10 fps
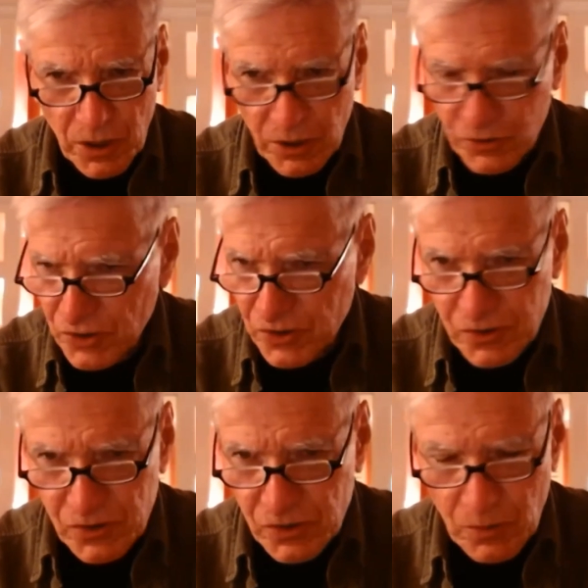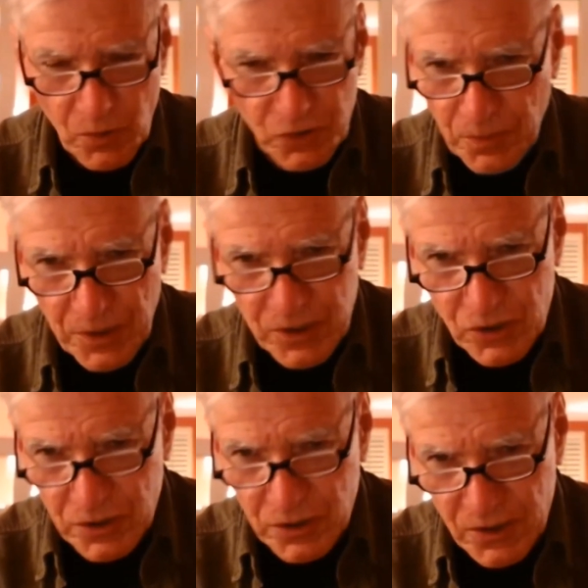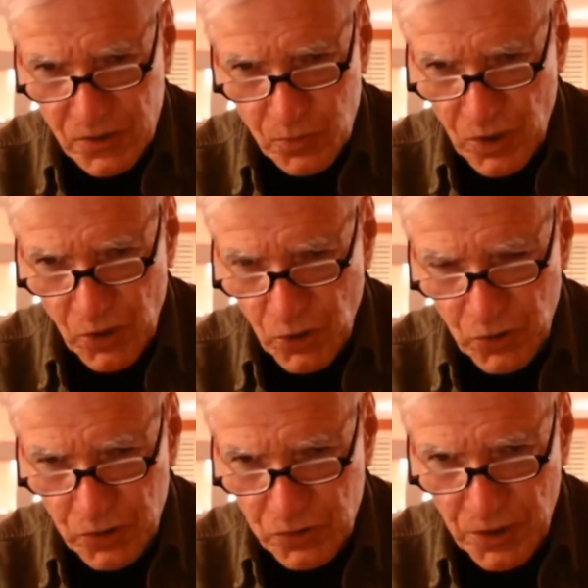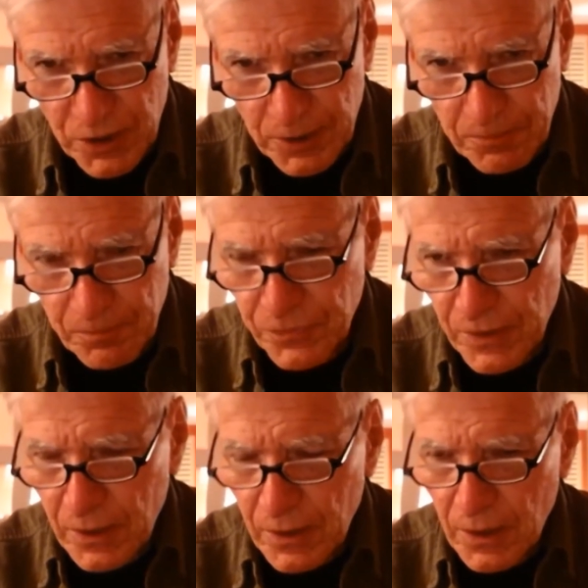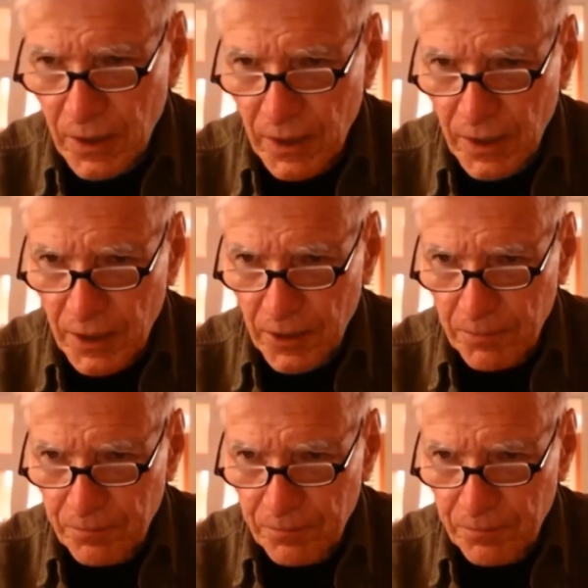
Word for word: just see what the patient does with the dream. Um,